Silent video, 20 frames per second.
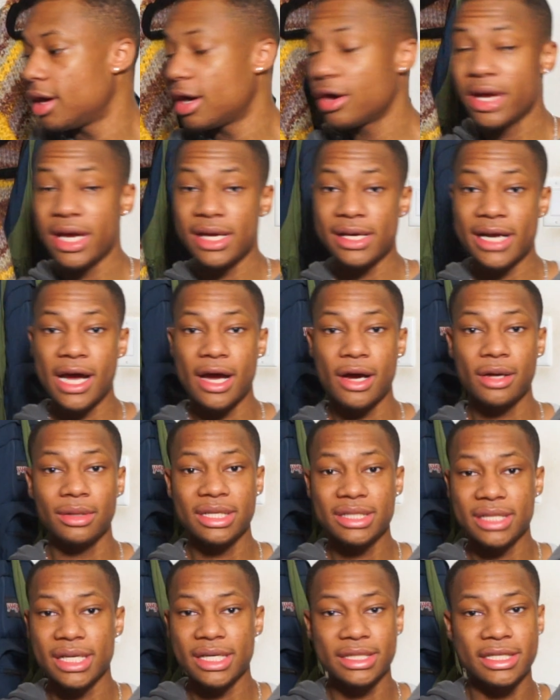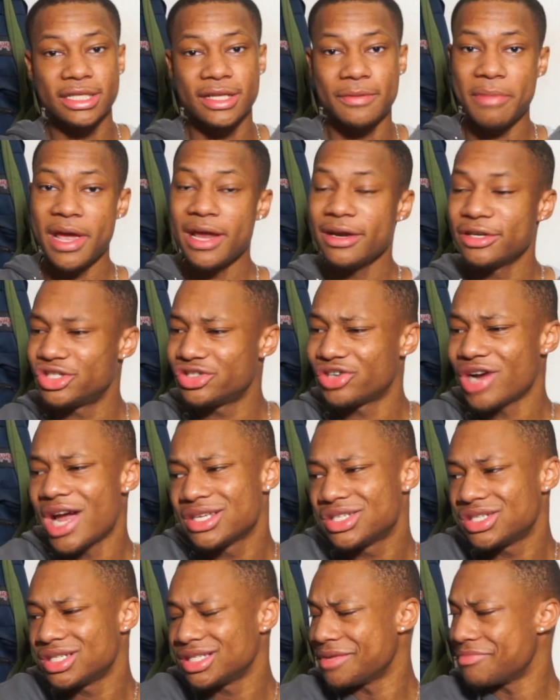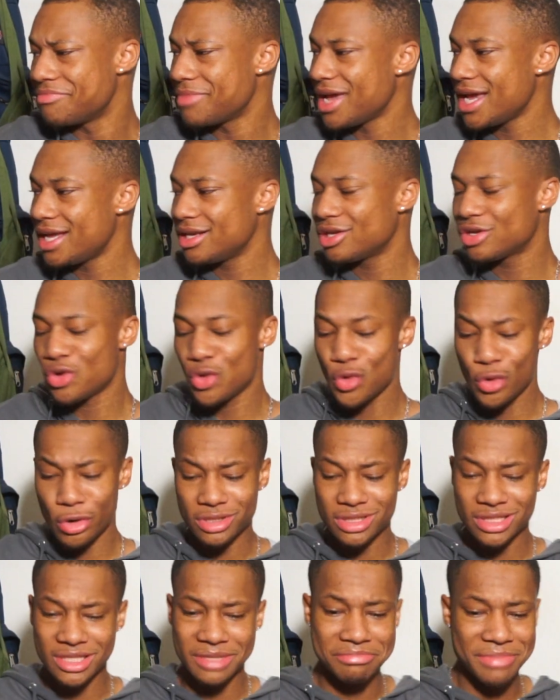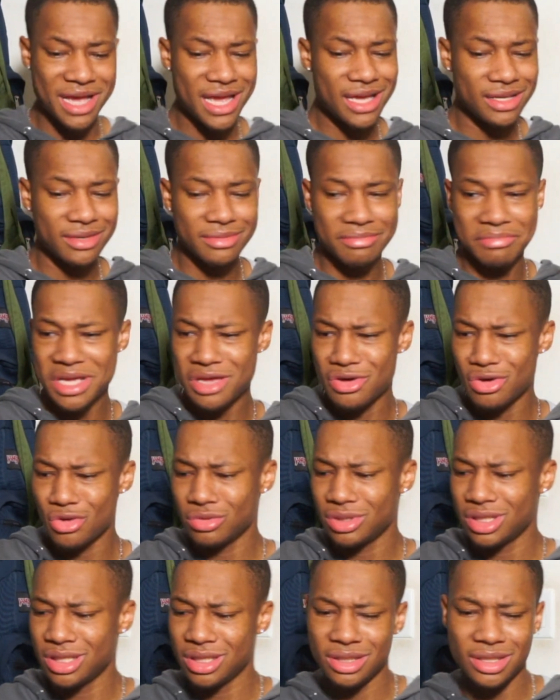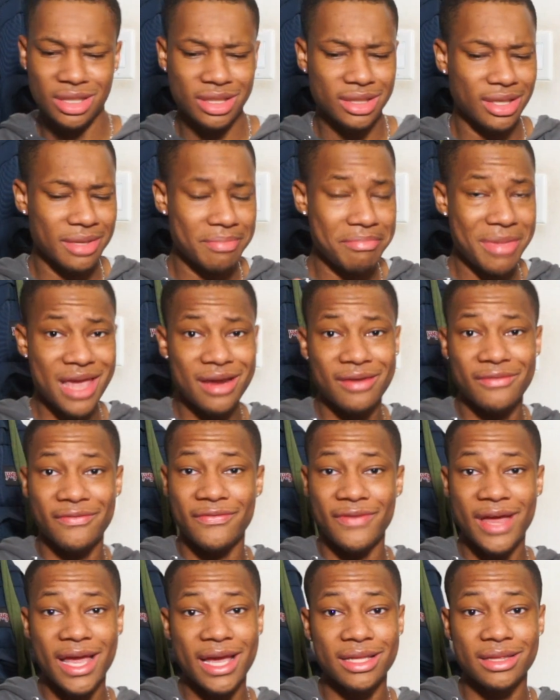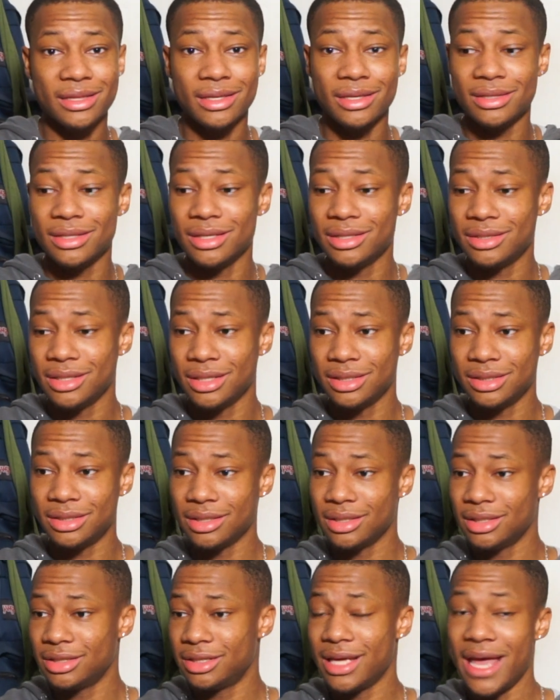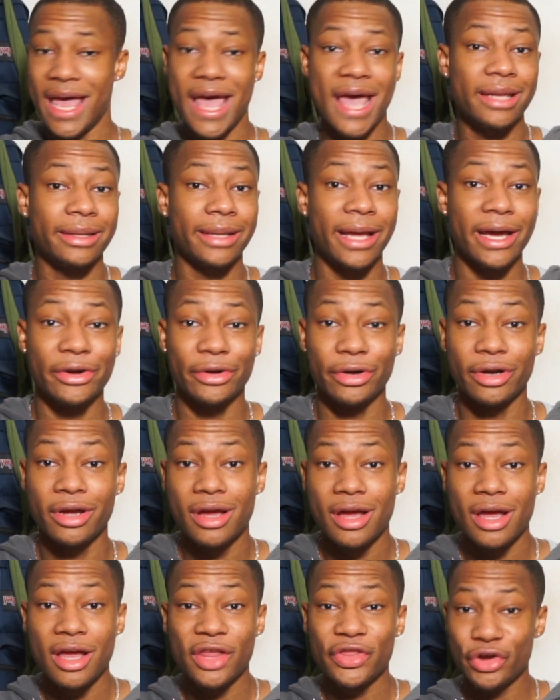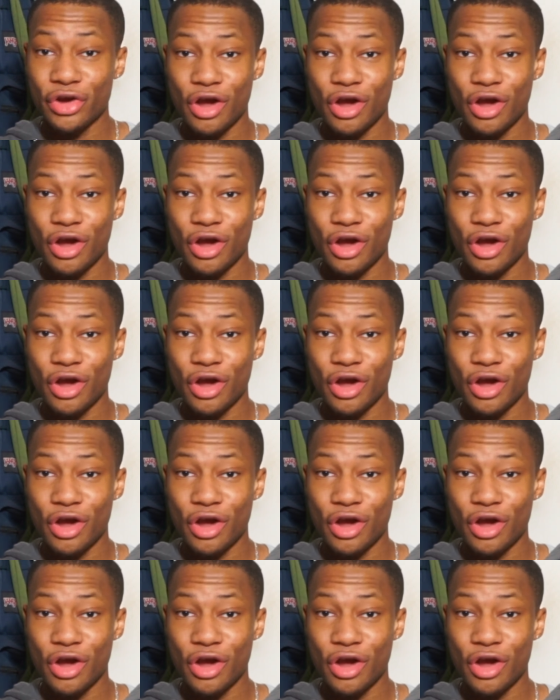Okay, now let's get into the main attraction, the main course, the main meal, the main event, the headliner. their